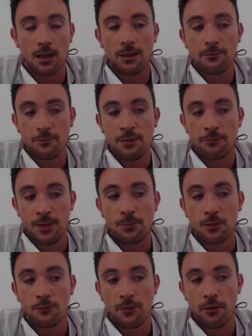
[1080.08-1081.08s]
if
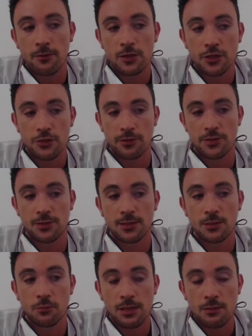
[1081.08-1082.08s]
people are very
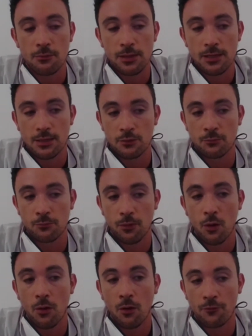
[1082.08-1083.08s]
interested, we can
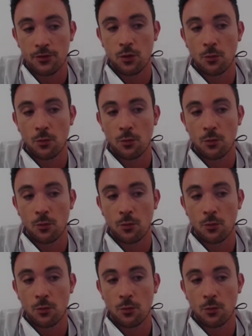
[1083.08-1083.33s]
offer the